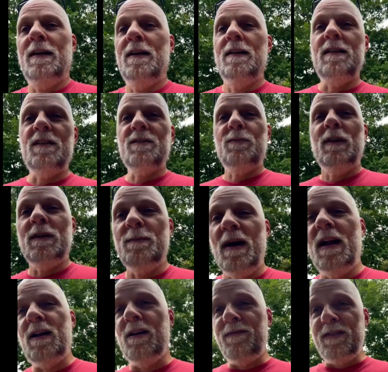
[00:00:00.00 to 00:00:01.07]
It doesn't really
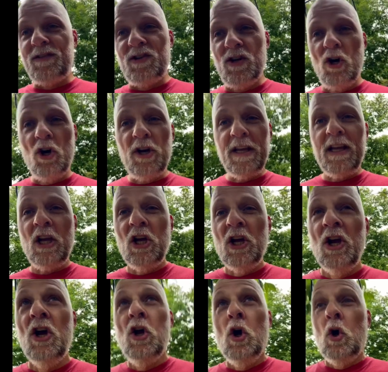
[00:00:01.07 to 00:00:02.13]
matter if it's your honey
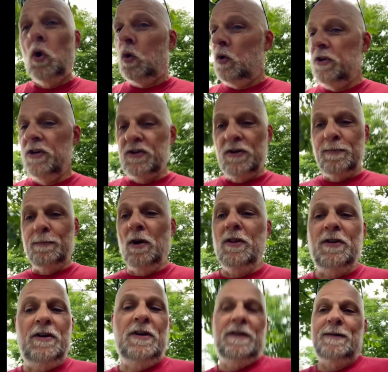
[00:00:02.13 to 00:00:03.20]
or your
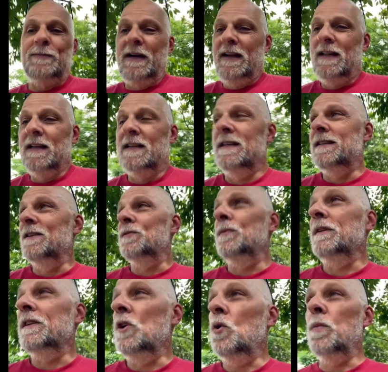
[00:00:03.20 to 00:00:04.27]
mother, right? Like, there's
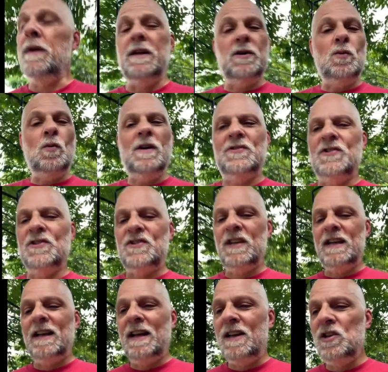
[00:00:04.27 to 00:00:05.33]
really nobody who wants to see
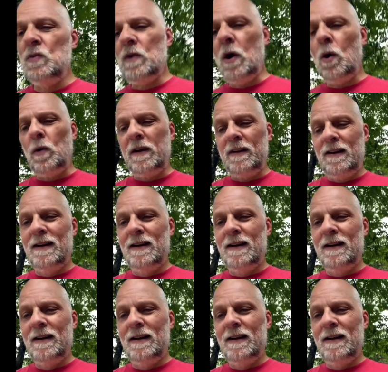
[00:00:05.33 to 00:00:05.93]
it, and you know it.